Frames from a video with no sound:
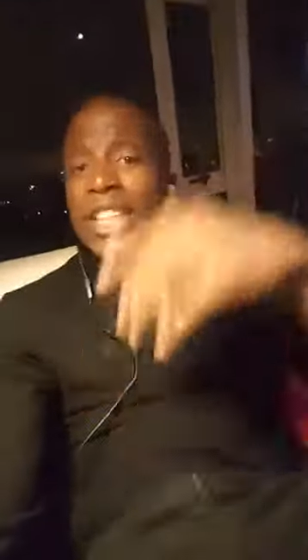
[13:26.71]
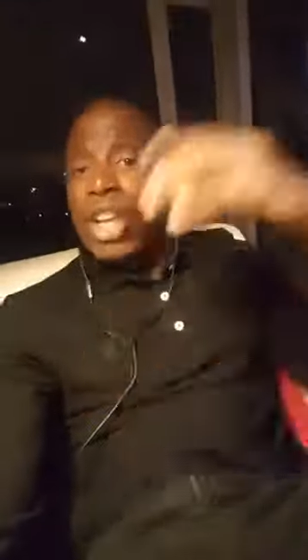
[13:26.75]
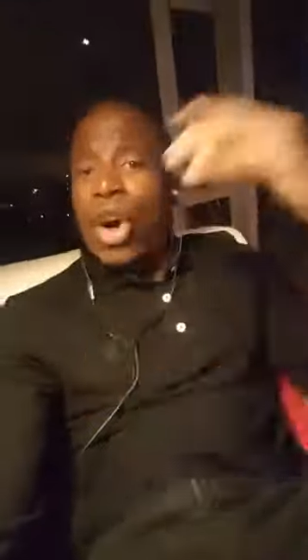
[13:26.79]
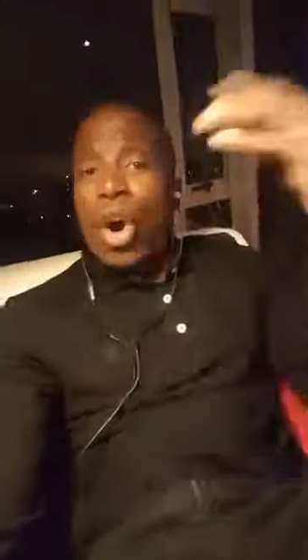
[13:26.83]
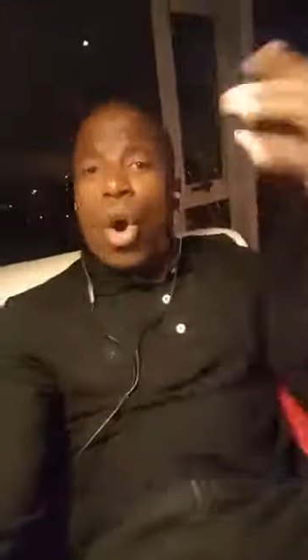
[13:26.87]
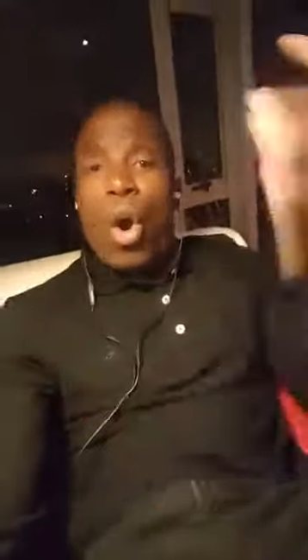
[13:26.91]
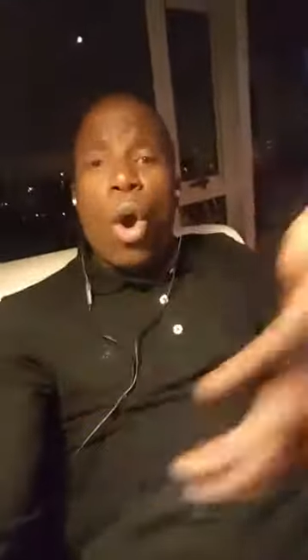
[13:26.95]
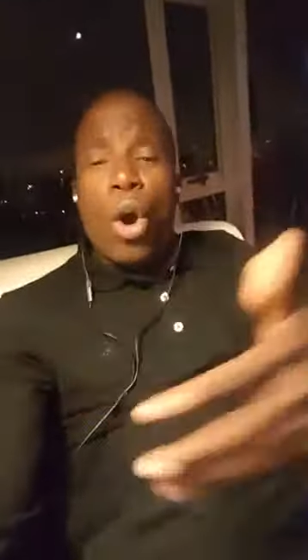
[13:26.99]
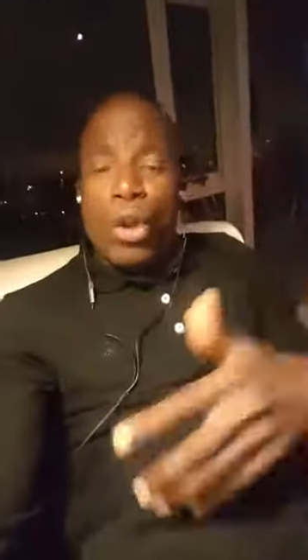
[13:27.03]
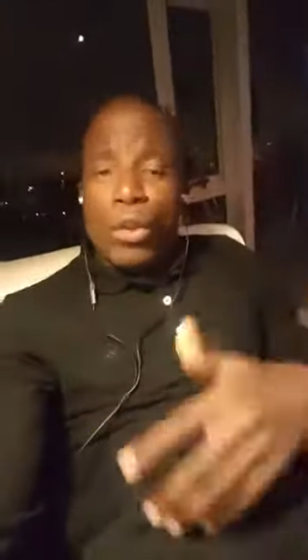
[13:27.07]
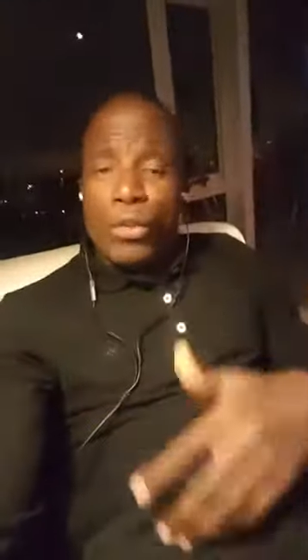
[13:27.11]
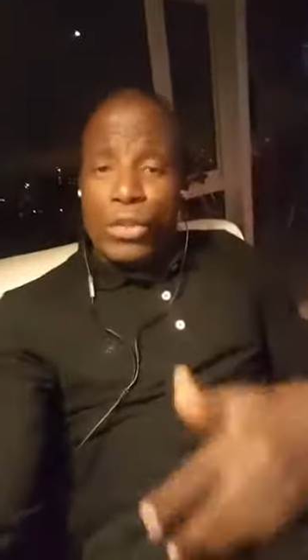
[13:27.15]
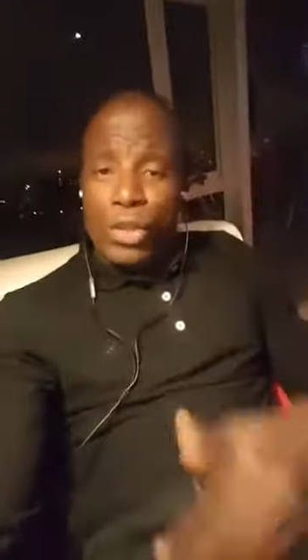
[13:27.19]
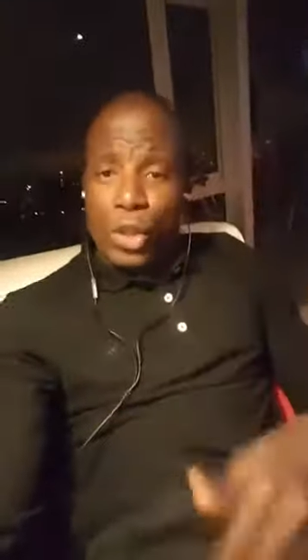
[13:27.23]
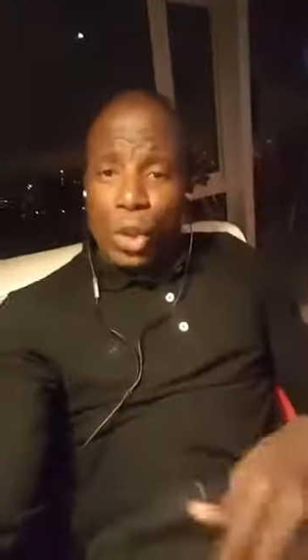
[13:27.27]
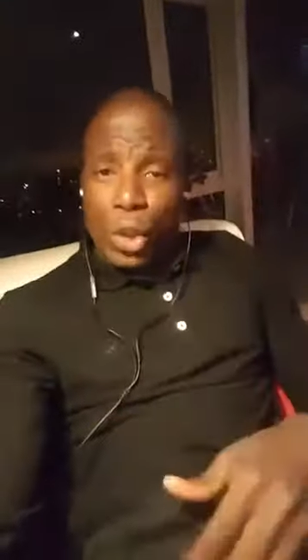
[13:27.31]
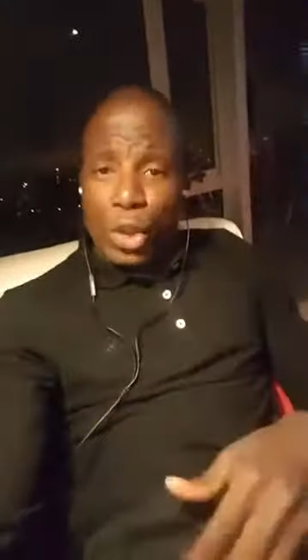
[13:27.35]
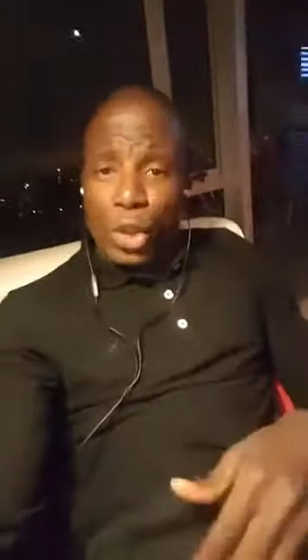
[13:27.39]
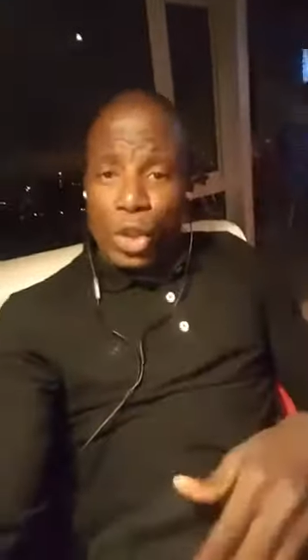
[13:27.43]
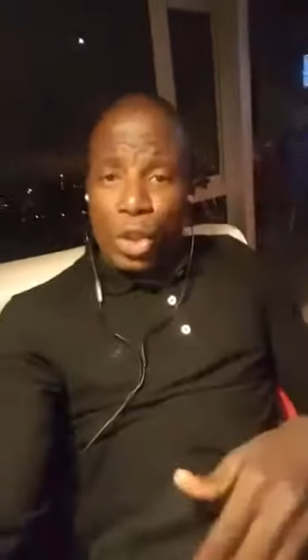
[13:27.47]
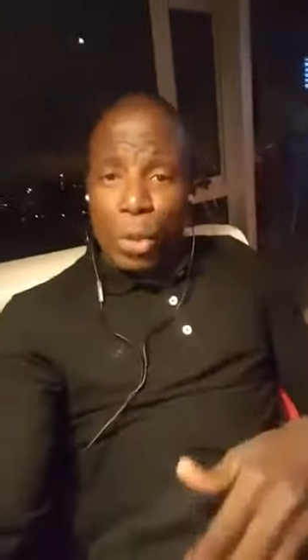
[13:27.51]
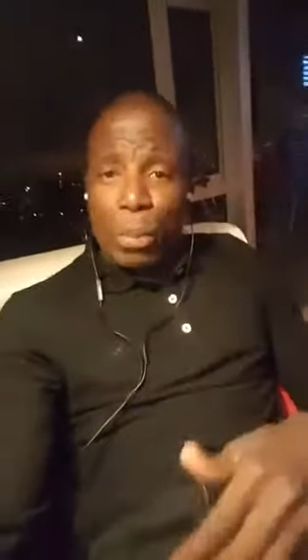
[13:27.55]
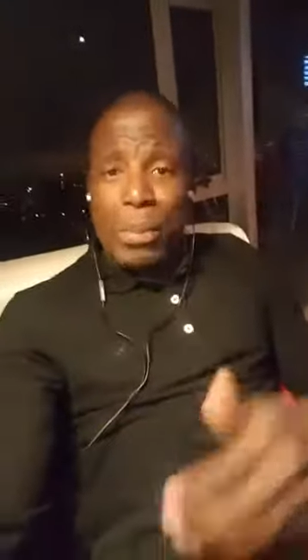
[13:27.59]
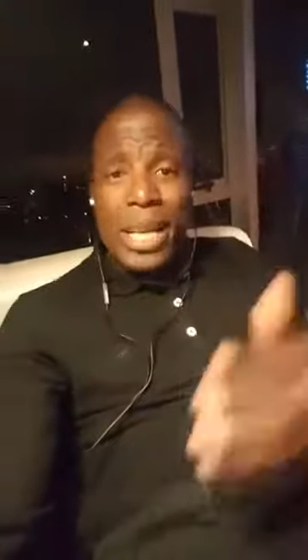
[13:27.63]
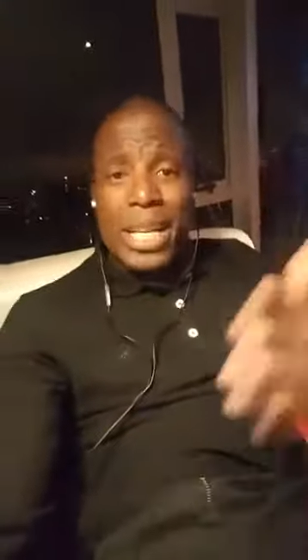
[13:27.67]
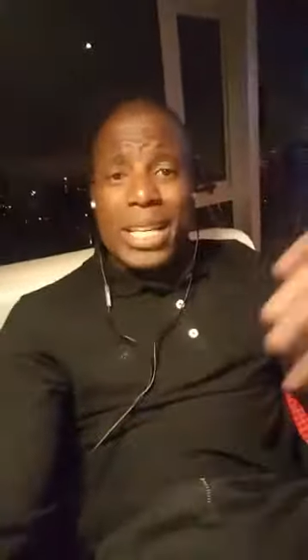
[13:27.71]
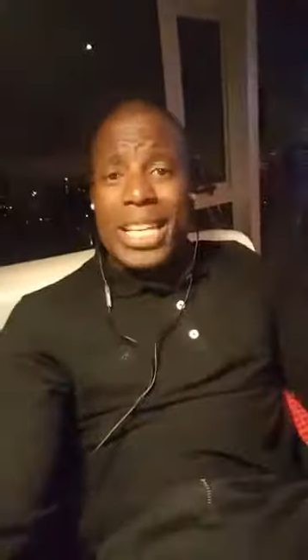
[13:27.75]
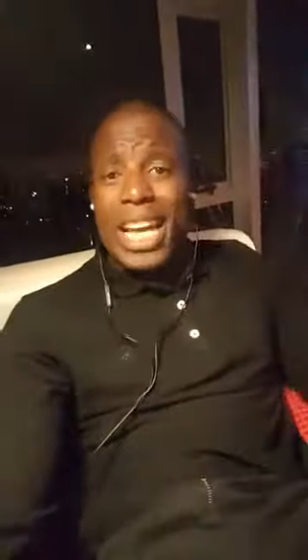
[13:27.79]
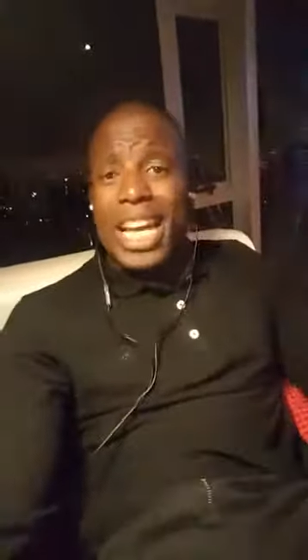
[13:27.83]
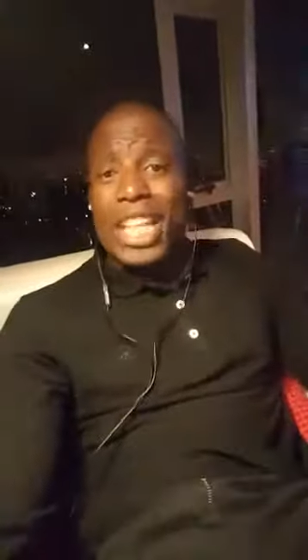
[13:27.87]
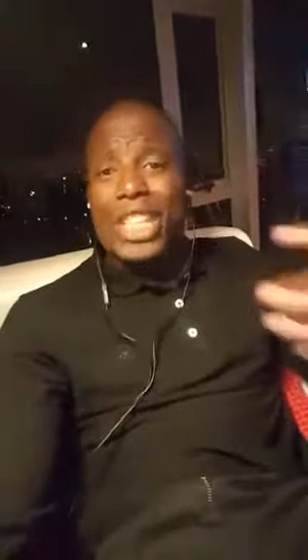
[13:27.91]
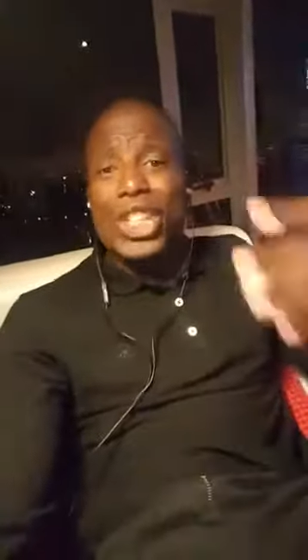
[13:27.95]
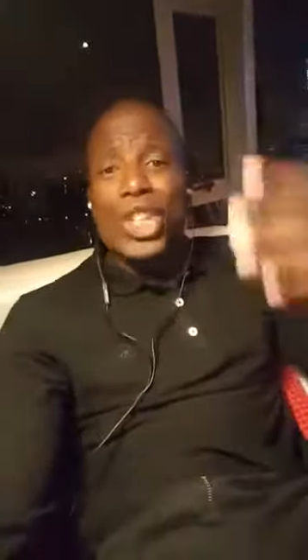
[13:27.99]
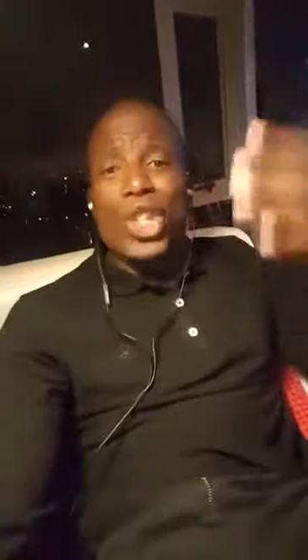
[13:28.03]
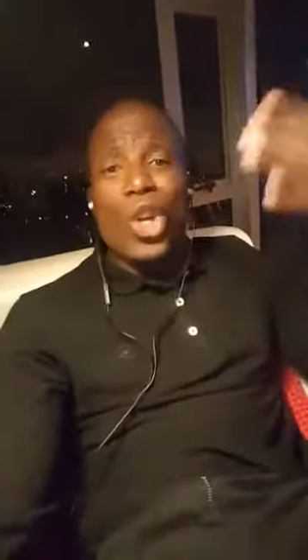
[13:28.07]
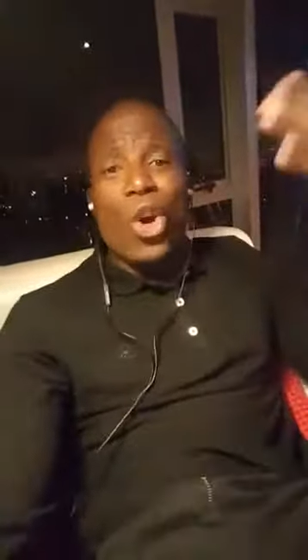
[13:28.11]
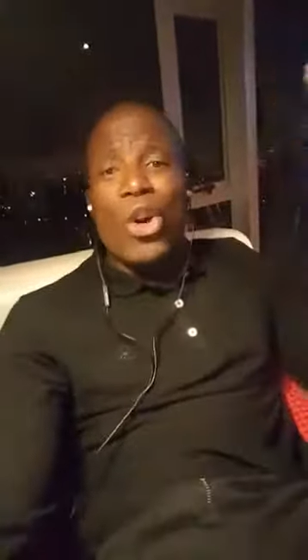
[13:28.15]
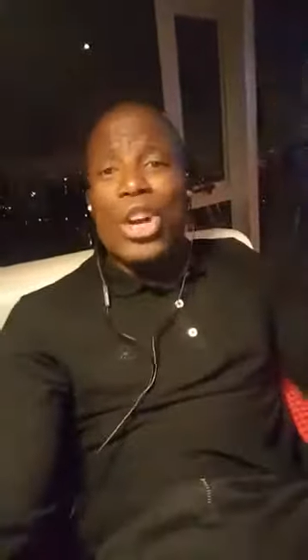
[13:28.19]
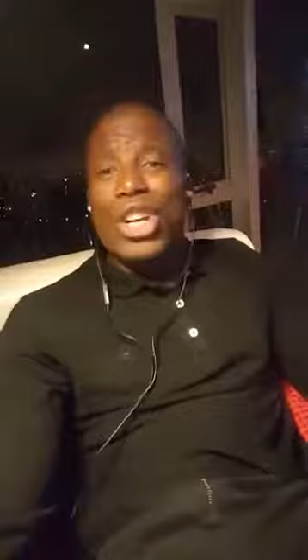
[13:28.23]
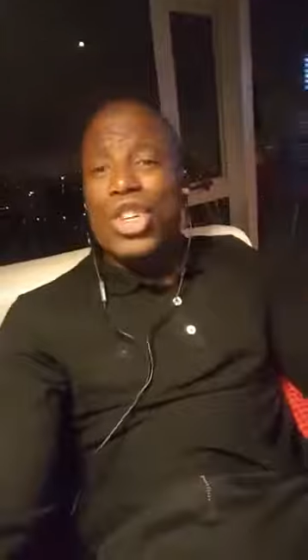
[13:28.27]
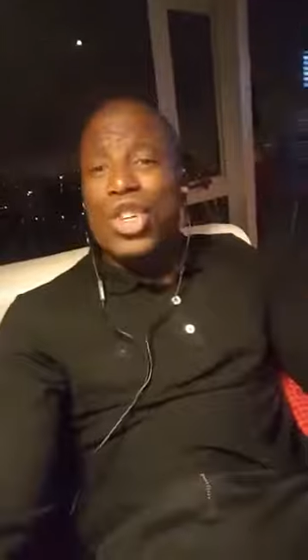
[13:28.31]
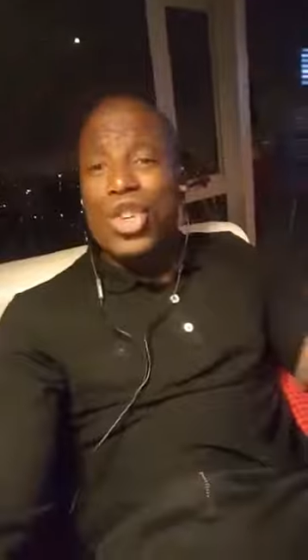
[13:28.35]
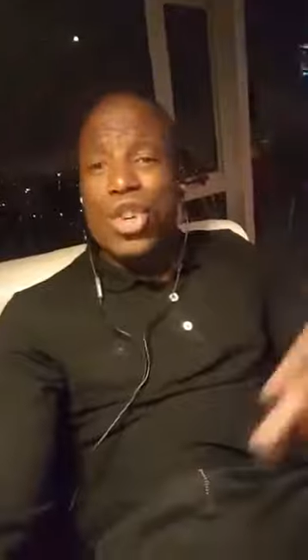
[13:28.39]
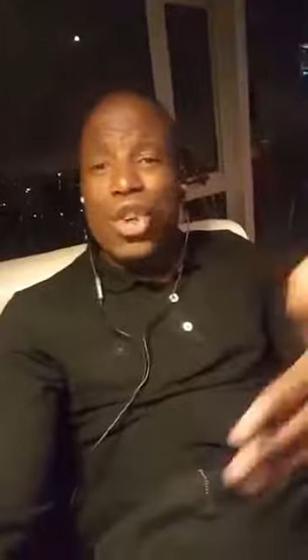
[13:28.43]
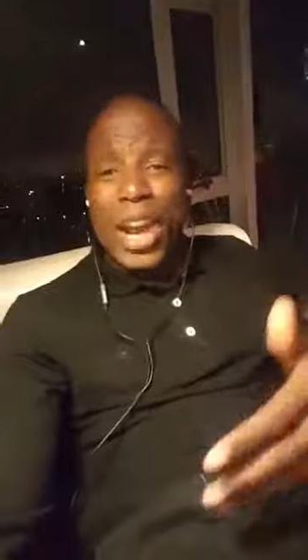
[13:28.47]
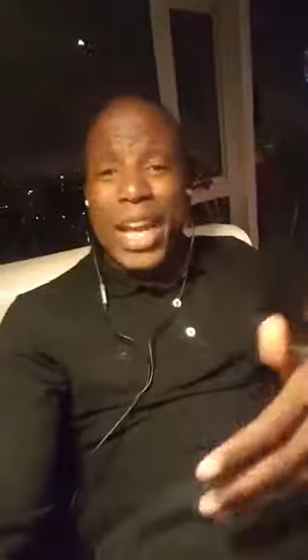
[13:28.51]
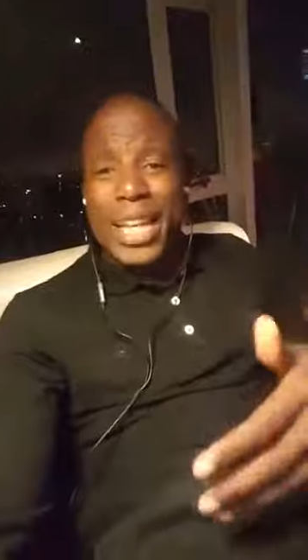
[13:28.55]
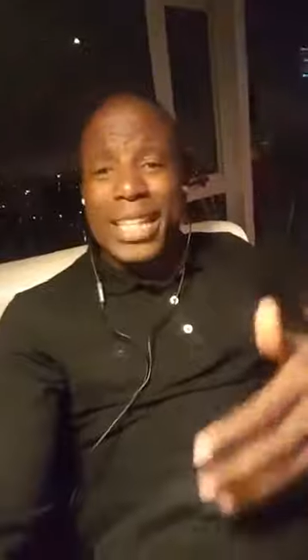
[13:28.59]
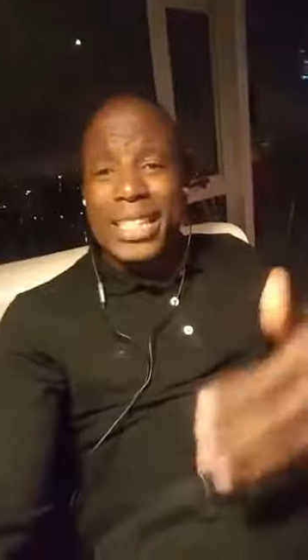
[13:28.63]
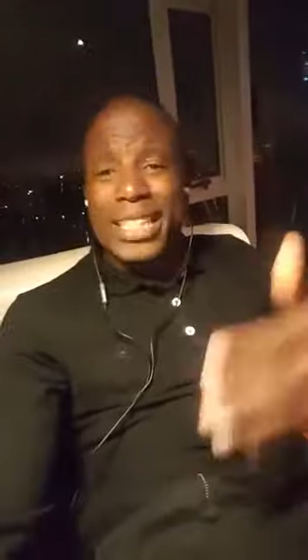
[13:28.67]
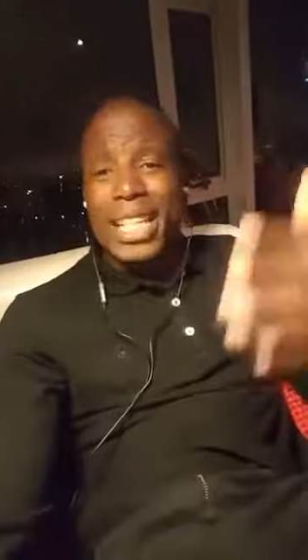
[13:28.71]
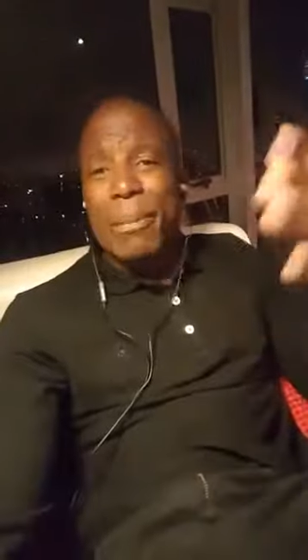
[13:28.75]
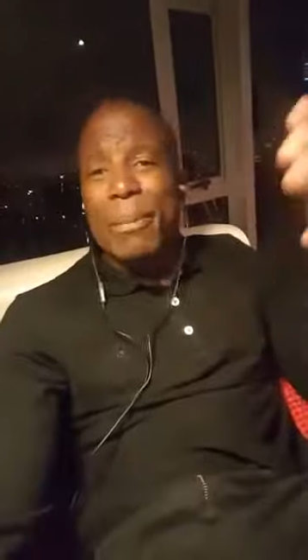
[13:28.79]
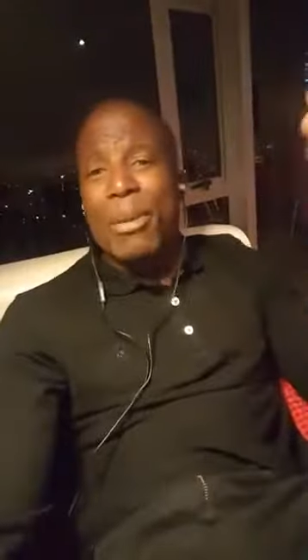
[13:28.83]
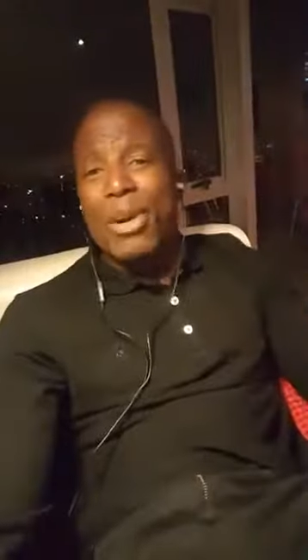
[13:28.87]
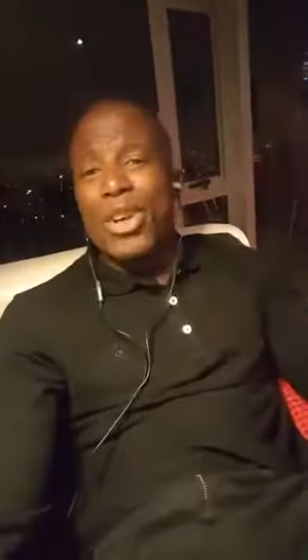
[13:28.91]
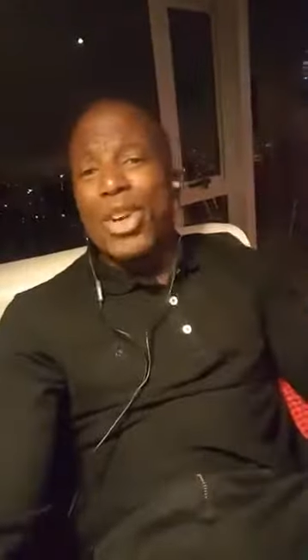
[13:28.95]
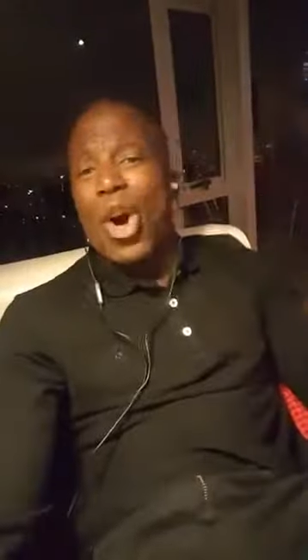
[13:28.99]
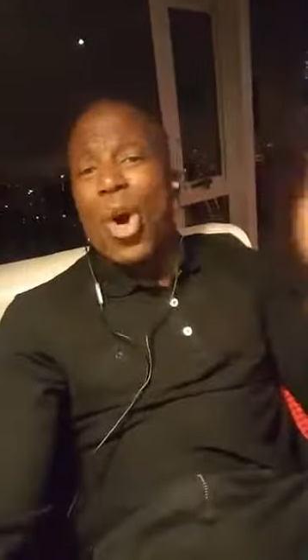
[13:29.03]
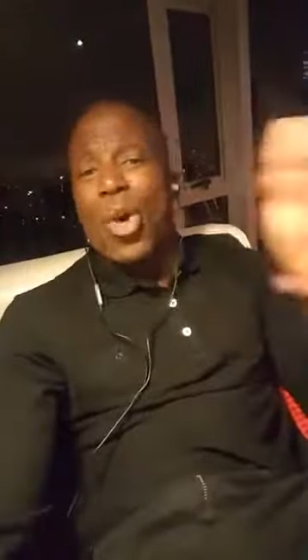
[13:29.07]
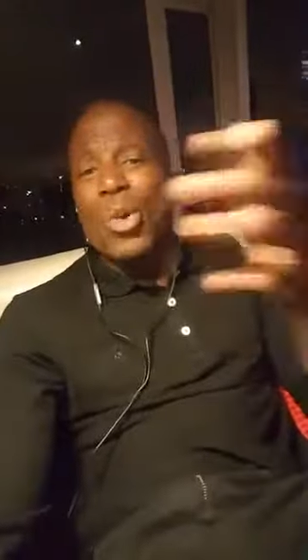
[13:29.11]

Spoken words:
the whole of social media is going crazy about,